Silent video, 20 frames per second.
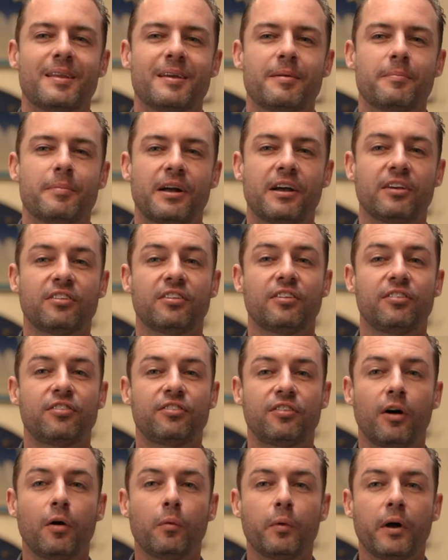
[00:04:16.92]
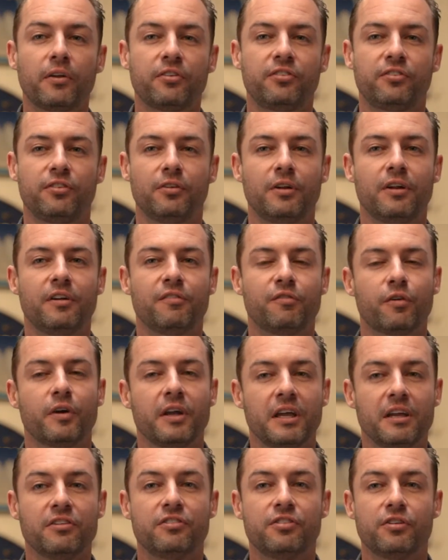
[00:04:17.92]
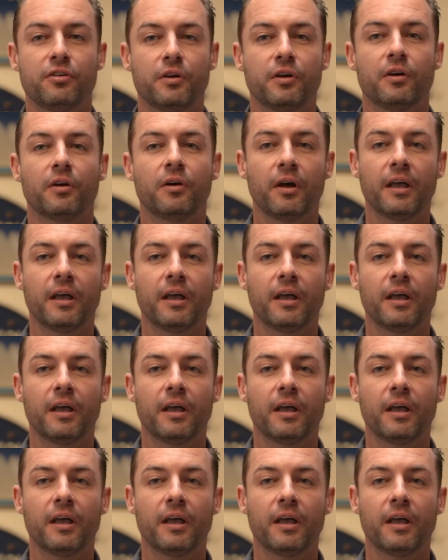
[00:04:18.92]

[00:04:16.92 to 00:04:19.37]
Because it's so well suited for interior